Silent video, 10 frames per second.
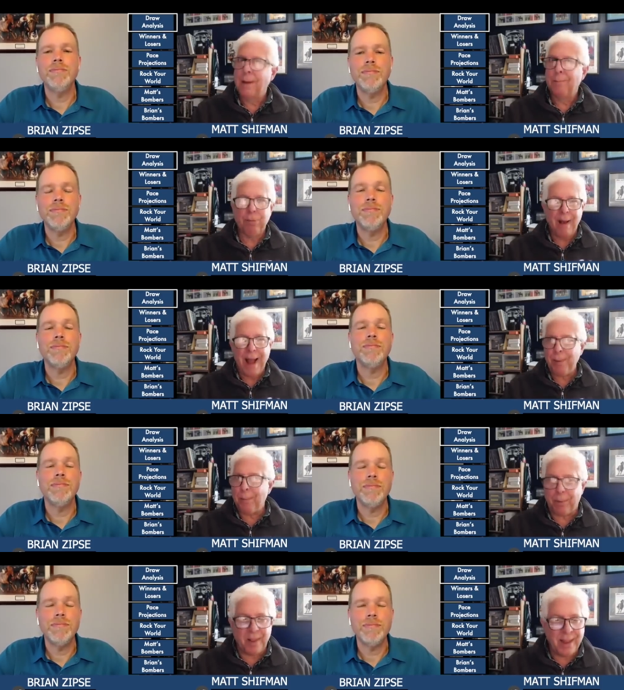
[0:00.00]

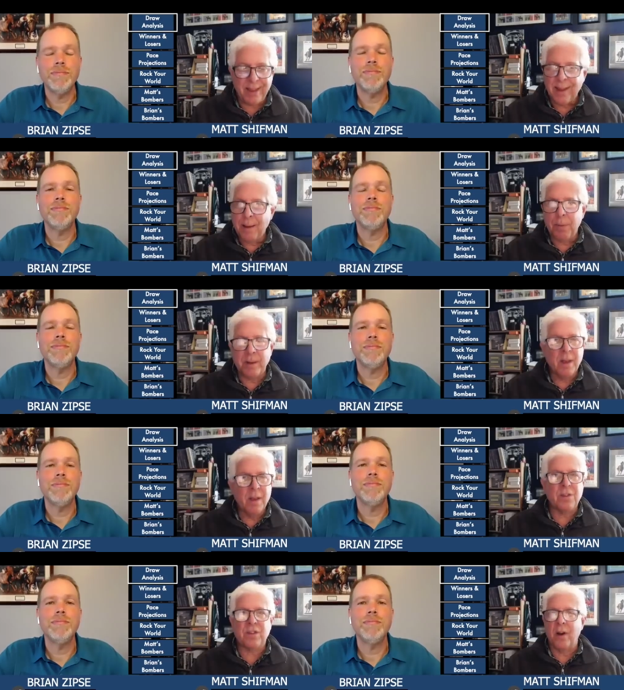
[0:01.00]
Speaker 1: probably, but
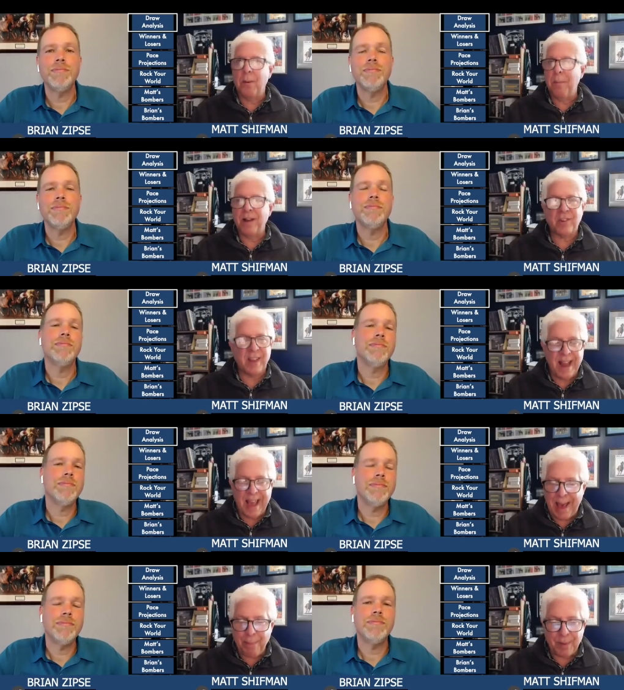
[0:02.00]
so much can
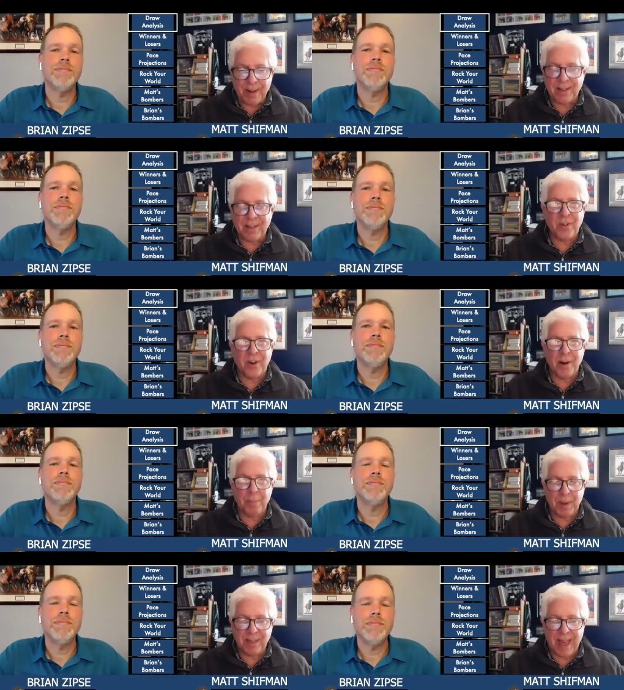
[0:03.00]
happen in the
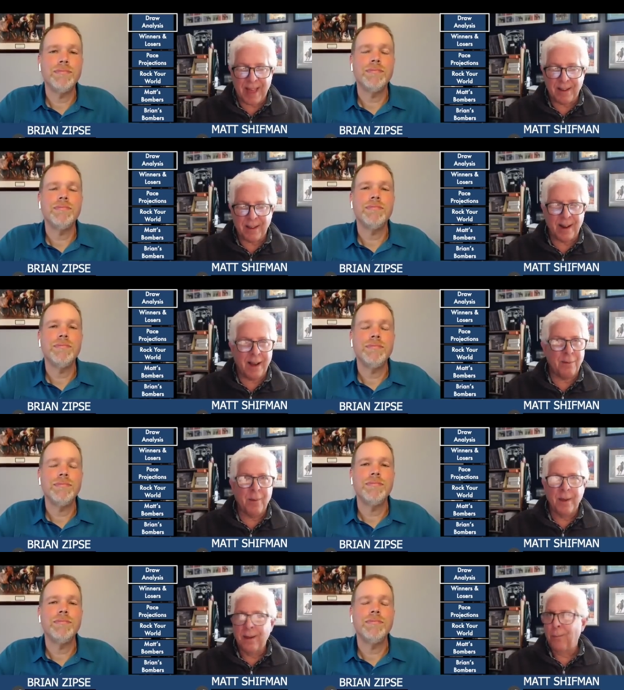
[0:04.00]
Derby that, you know,
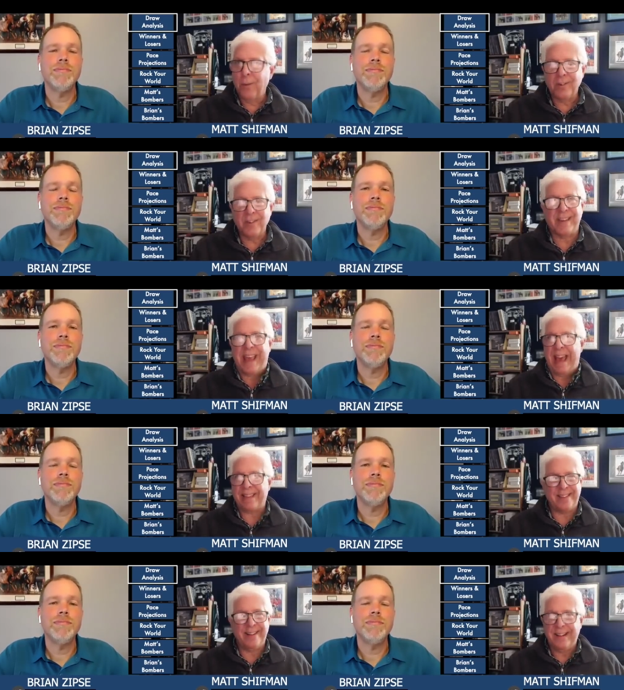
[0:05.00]
we're just
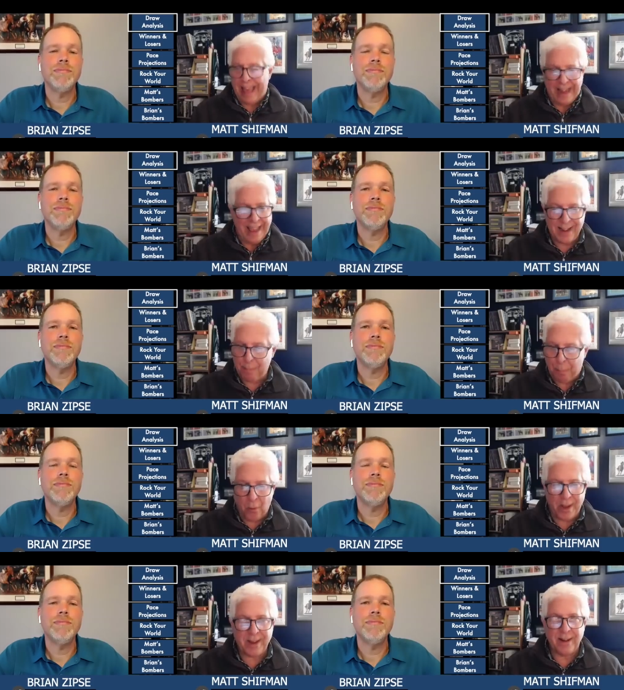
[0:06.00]
guessing at any
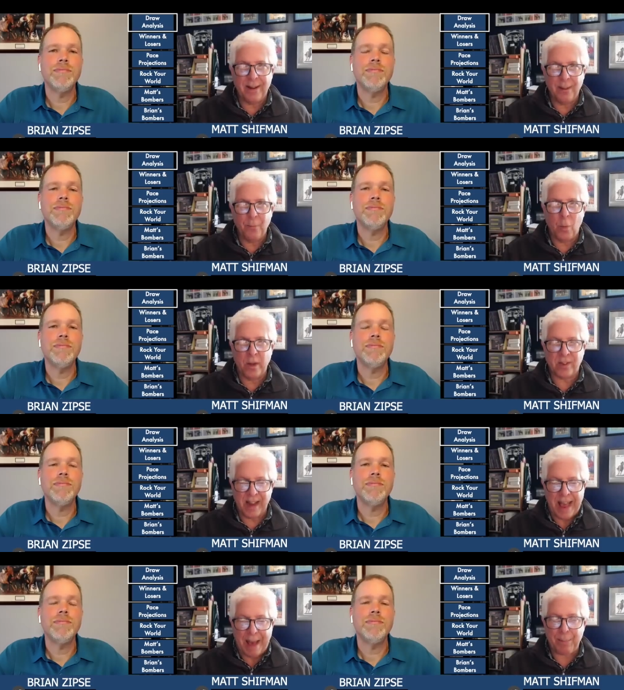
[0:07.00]
point what's going to
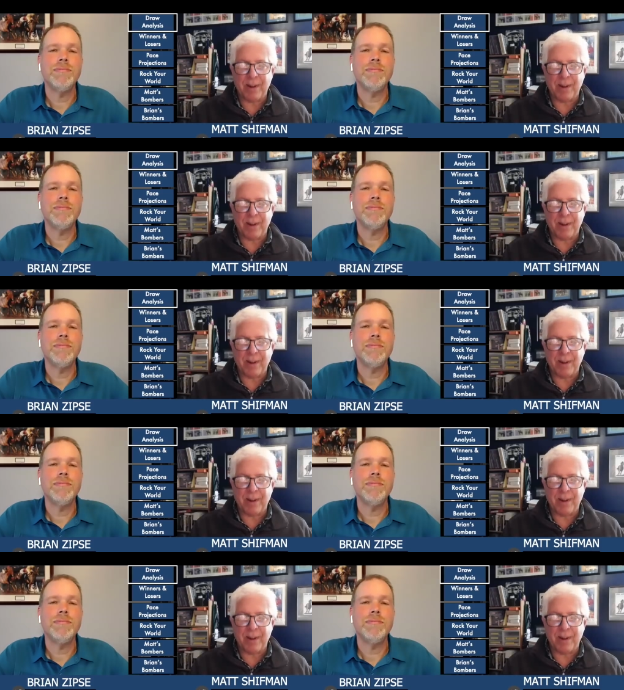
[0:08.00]
happen